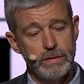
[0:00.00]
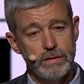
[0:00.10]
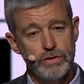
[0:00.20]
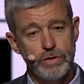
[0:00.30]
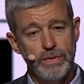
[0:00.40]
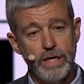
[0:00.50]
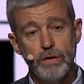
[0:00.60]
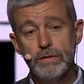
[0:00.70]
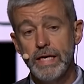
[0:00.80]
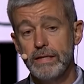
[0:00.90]
Should we
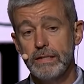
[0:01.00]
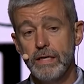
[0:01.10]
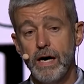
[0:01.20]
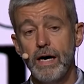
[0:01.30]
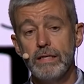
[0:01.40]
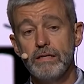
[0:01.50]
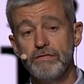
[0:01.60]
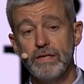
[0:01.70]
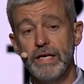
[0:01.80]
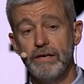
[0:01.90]
hold out an
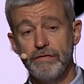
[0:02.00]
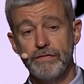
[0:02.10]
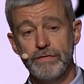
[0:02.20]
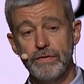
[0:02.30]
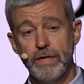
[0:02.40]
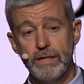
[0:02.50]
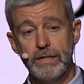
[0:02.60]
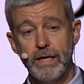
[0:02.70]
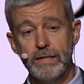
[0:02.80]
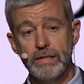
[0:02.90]
olive leaf to our
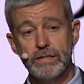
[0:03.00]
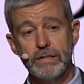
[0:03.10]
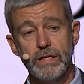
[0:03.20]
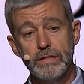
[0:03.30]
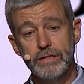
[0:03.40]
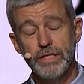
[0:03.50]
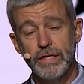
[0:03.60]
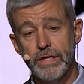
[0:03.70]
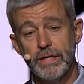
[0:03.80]
godless culture?